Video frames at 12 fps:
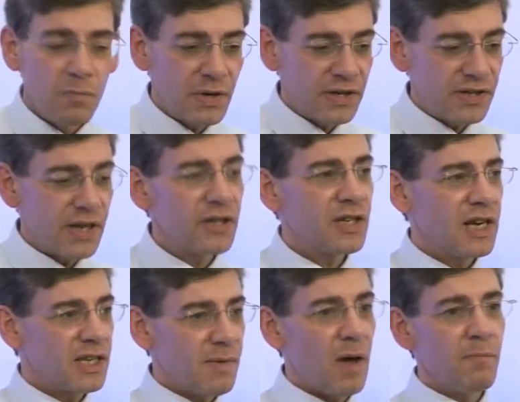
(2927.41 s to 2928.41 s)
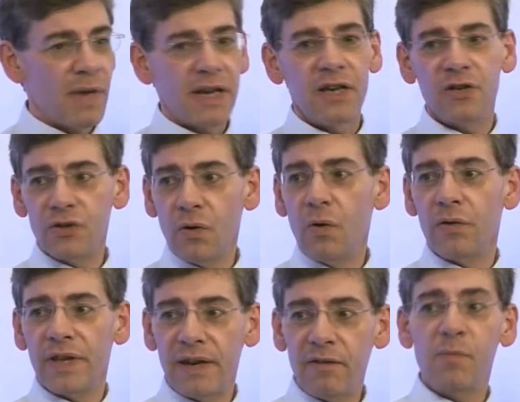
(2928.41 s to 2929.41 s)
But essentially, it's about making sure
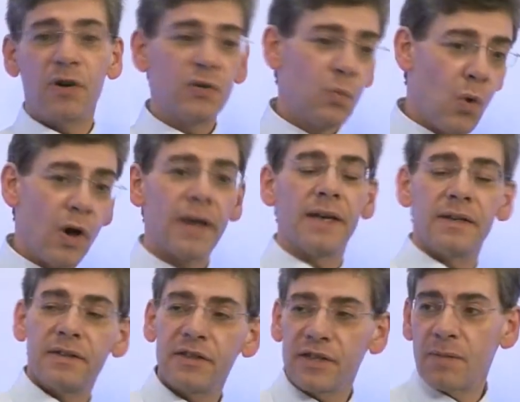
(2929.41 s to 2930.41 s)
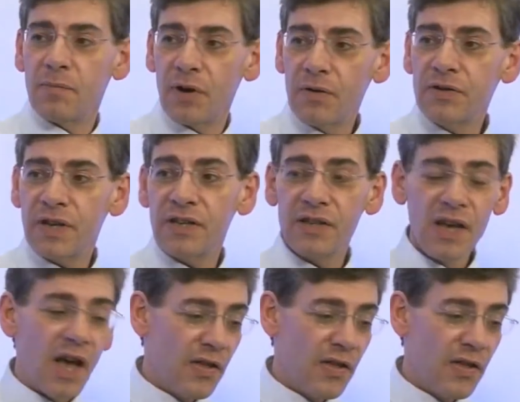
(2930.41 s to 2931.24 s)
that everybody's working to the same process